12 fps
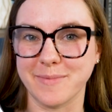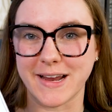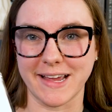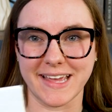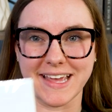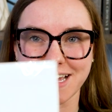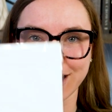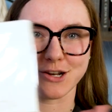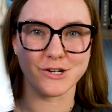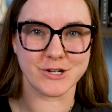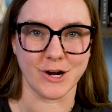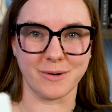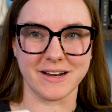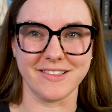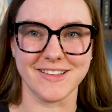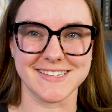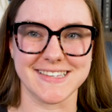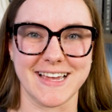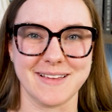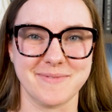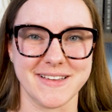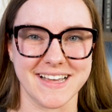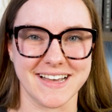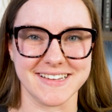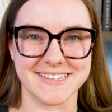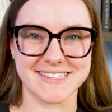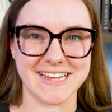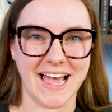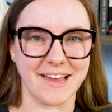but I can't show what it looks like because